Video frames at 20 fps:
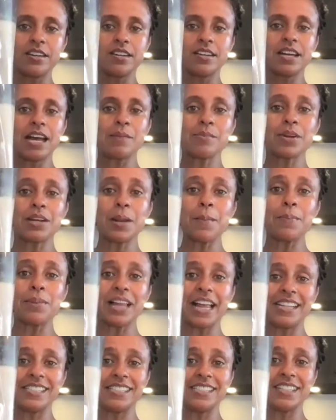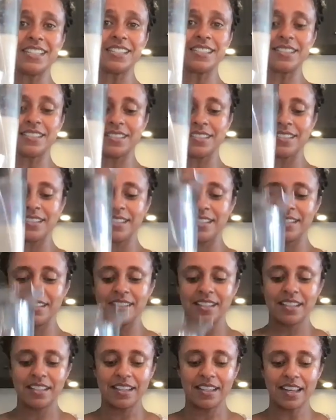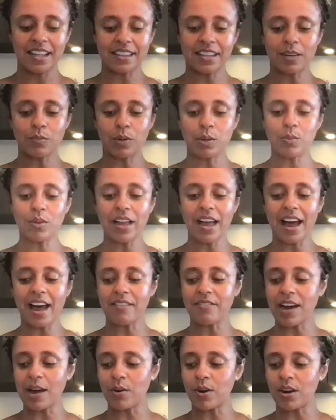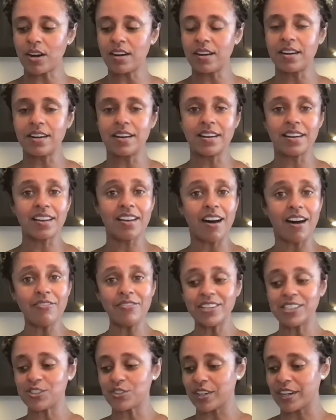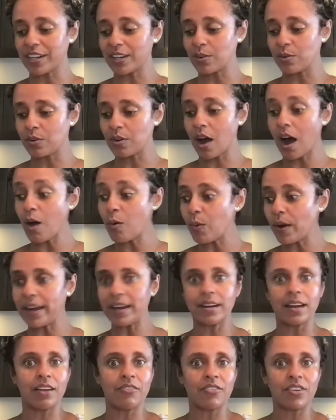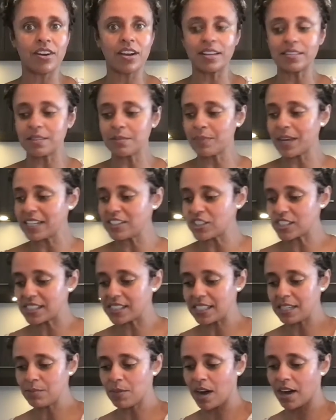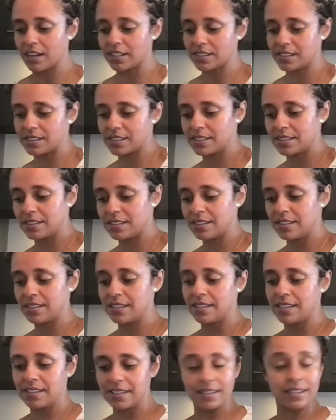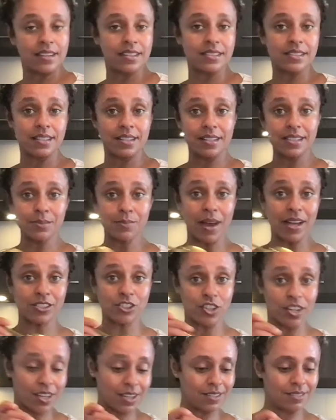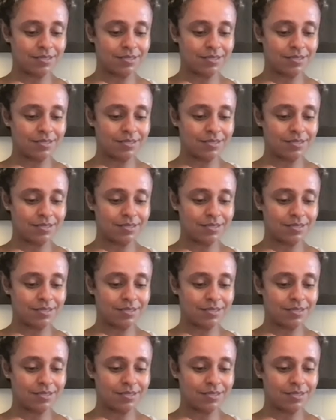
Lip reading: I'm gonna blend it, and then we will have our coffee drink. Oh wait, I forgot the magic sea moss, because it is magic.